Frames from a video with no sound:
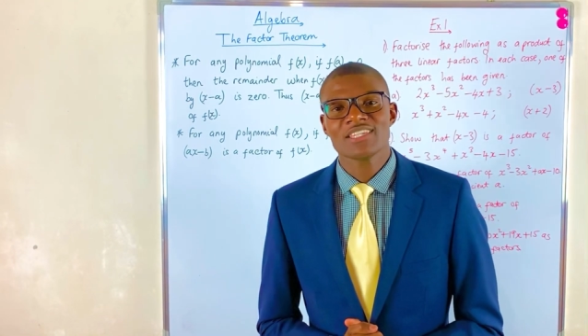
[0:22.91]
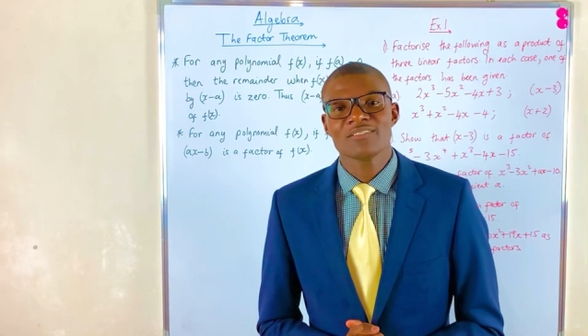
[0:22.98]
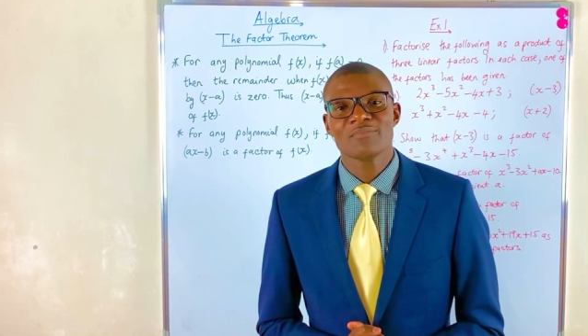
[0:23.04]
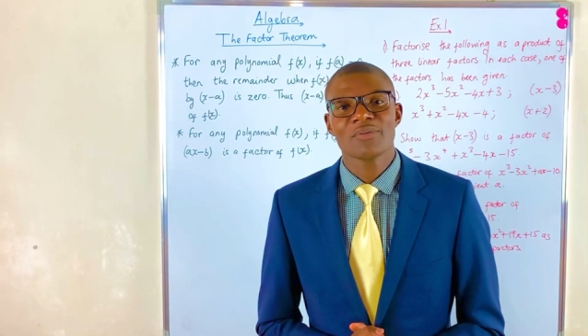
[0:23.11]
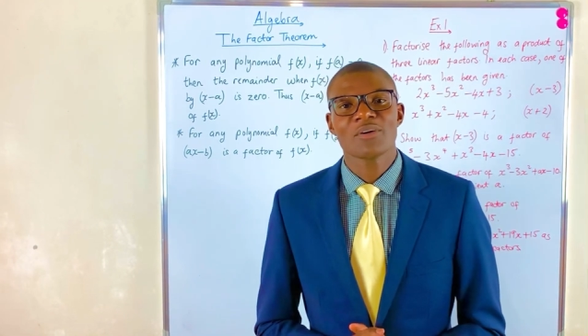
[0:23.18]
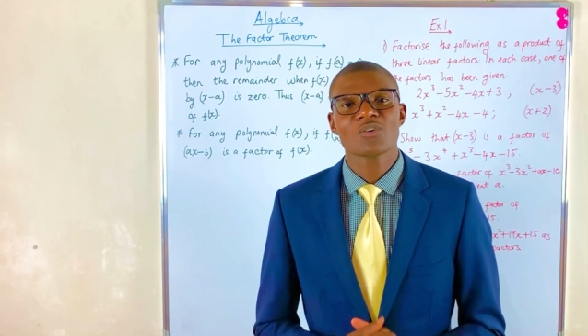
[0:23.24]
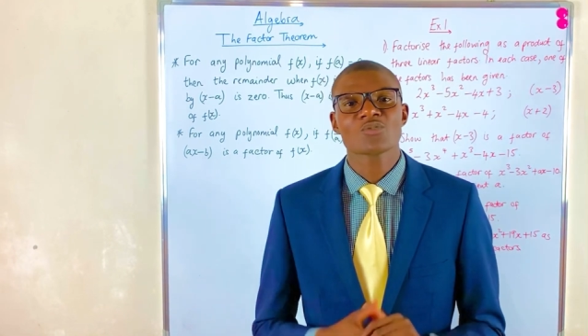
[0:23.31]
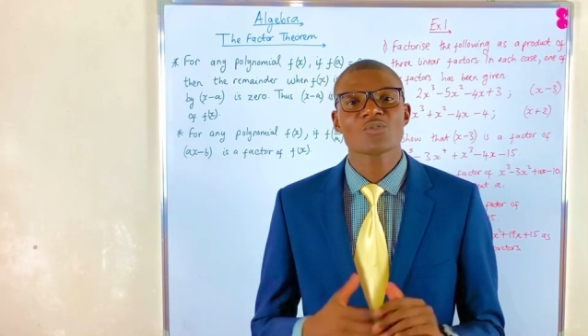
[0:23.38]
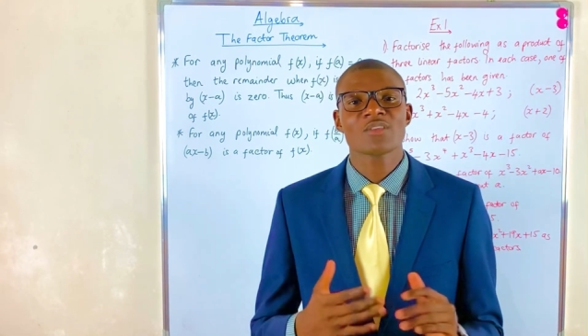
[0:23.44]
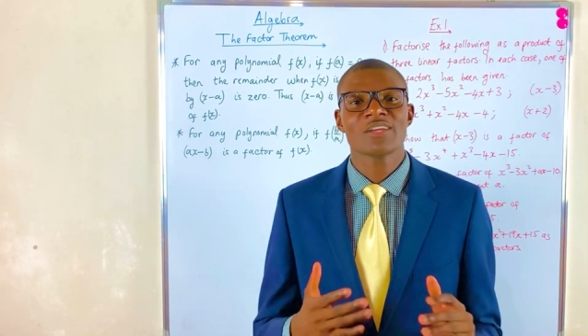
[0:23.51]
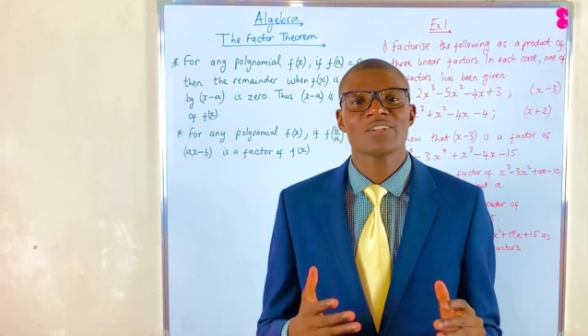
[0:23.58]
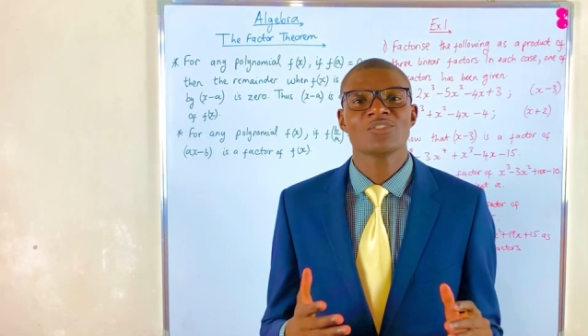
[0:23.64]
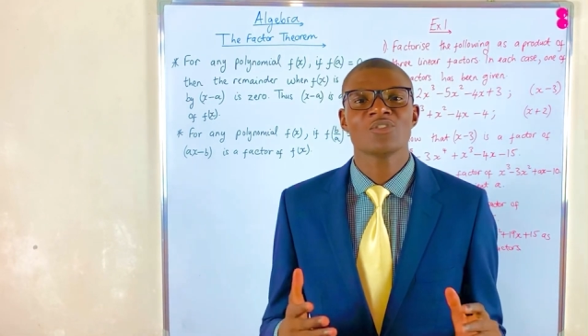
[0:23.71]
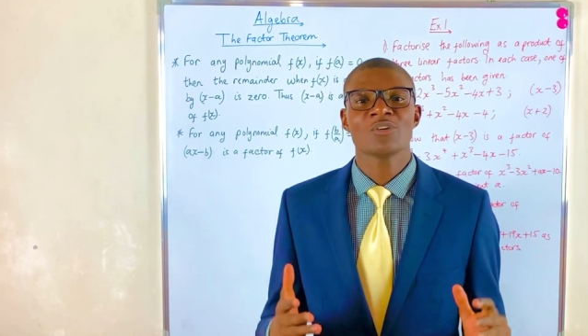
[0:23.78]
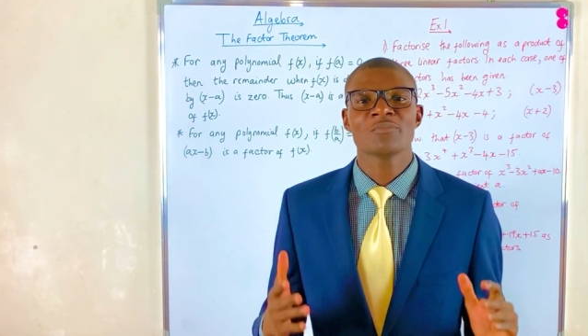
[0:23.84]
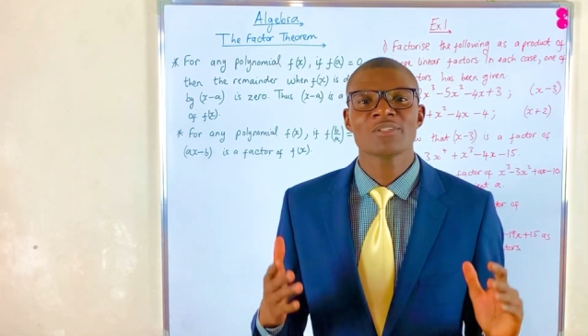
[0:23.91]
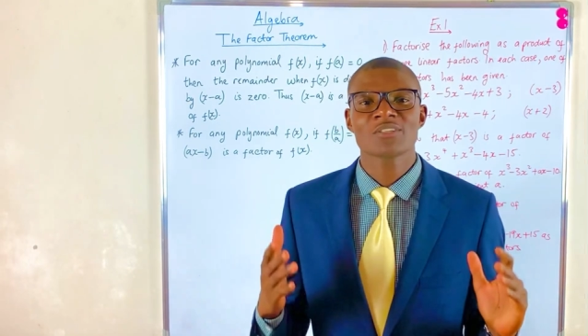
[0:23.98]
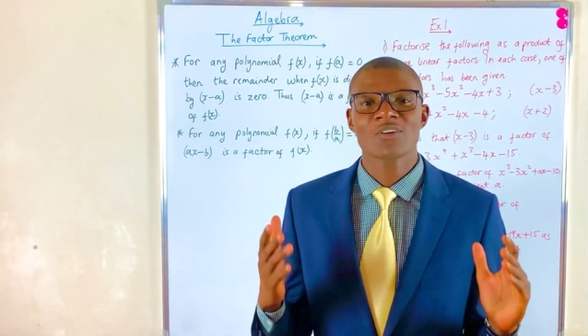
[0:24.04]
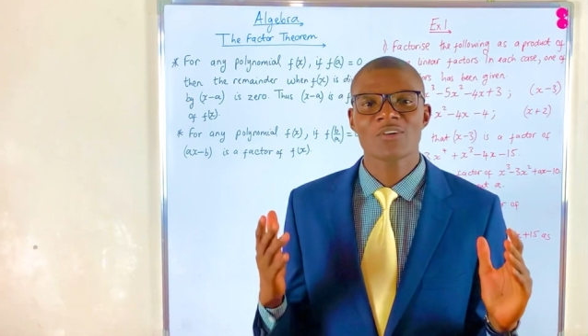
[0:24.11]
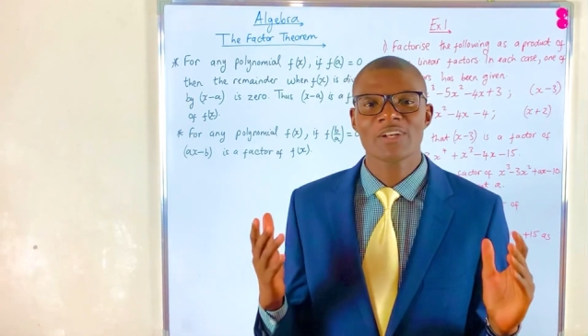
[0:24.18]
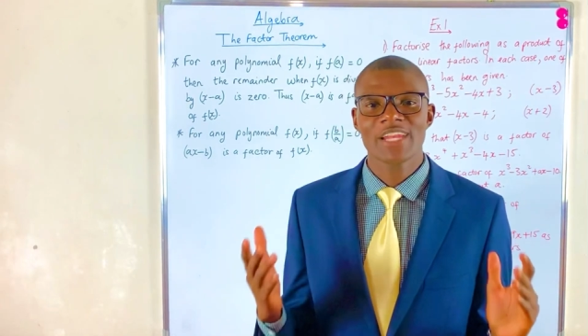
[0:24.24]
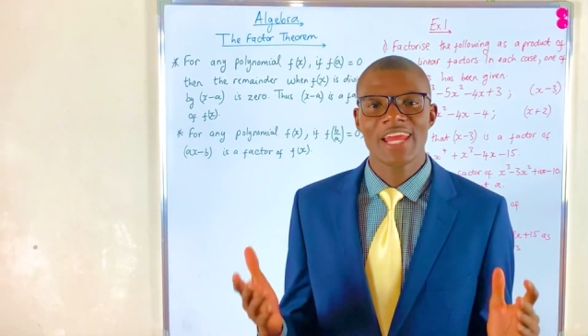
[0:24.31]
bell so that you don't miss out
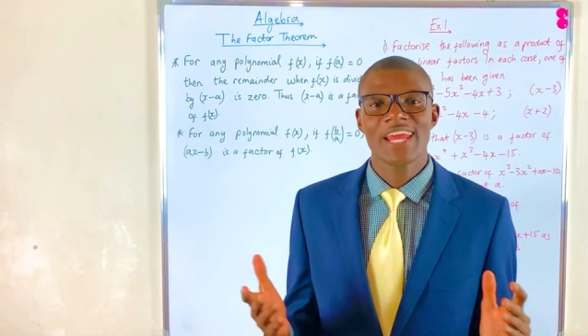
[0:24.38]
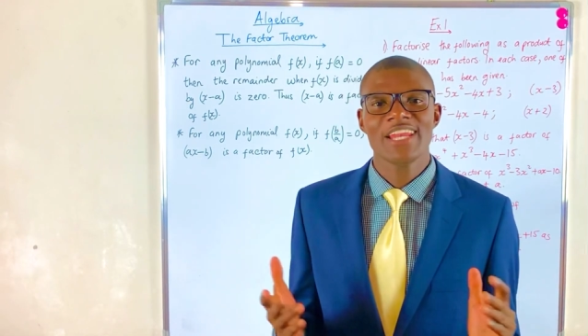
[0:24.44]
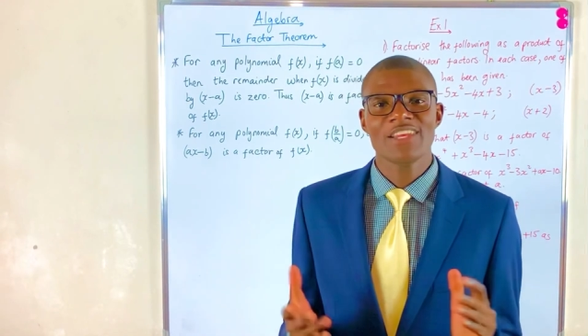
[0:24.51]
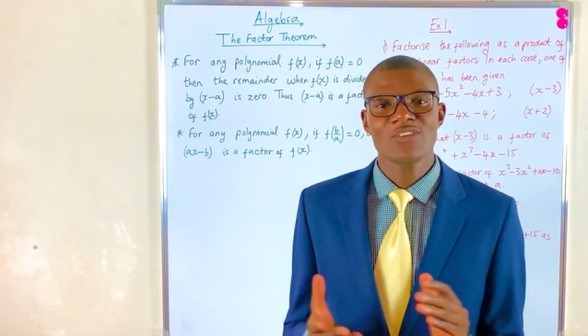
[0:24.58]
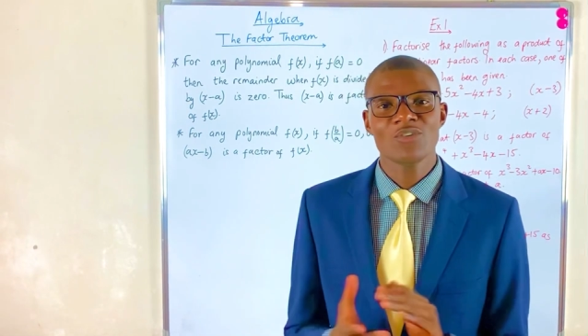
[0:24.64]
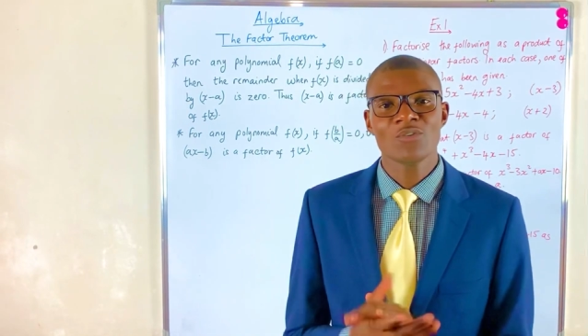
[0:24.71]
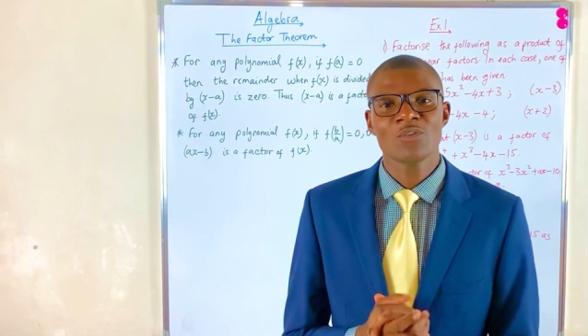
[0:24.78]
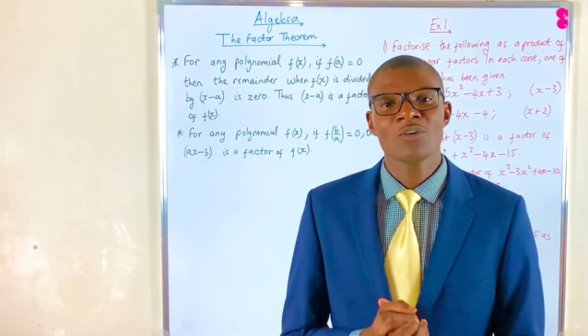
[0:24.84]
on any new